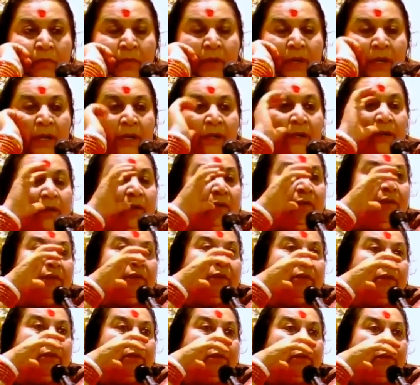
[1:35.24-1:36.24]
And
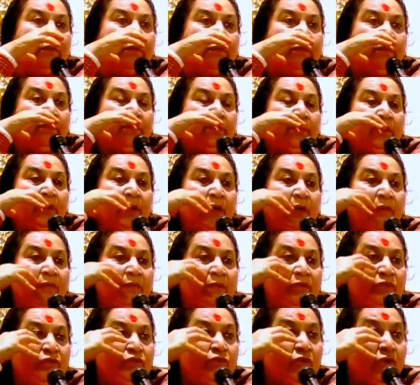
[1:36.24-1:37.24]

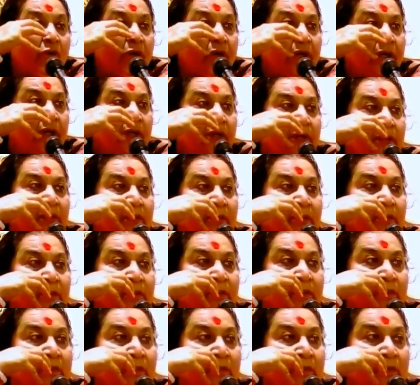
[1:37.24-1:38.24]
our joy,
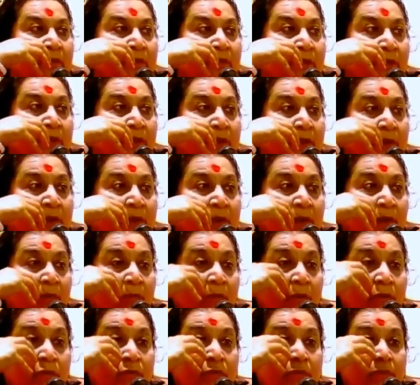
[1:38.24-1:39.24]

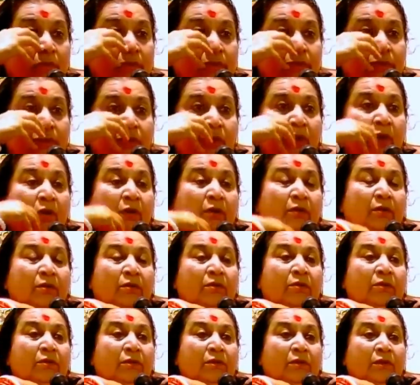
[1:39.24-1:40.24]
about which we talk